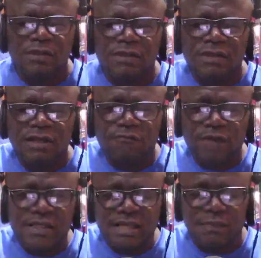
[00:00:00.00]
the
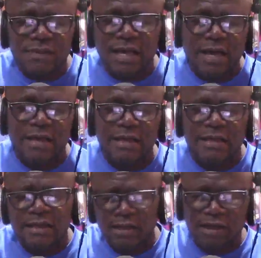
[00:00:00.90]
first chapter,
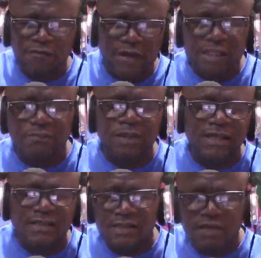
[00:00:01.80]
the first
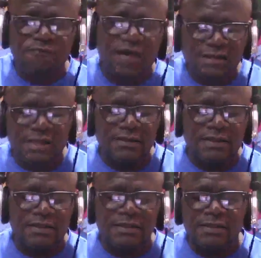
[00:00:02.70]
page, the first
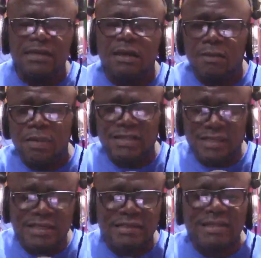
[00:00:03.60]
sentence must
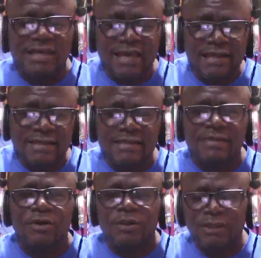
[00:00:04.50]
indicate
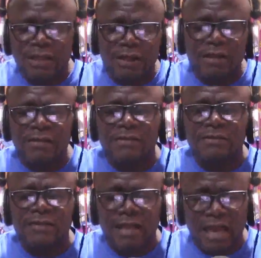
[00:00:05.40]
or tell
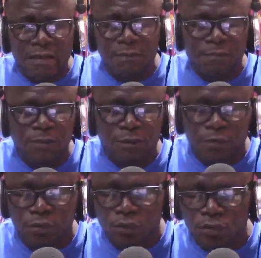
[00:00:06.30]
the NDP
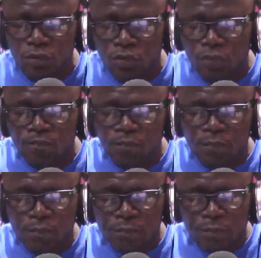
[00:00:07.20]
people
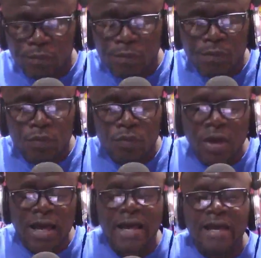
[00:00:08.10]

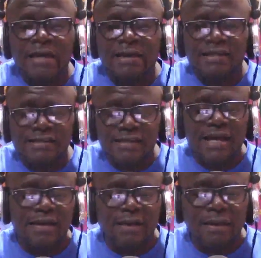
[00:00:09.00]
why his
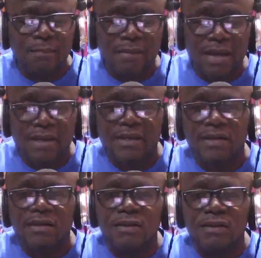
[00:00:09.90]
son Mike
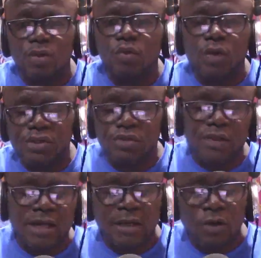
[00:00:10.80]
Okwe
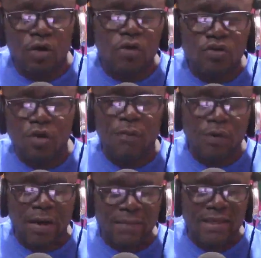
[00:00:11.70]
Jr. lost
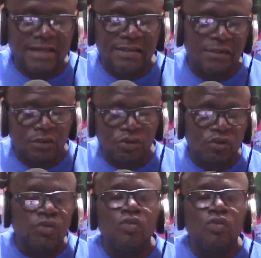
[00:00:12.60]
Dome-Kwabenya seat to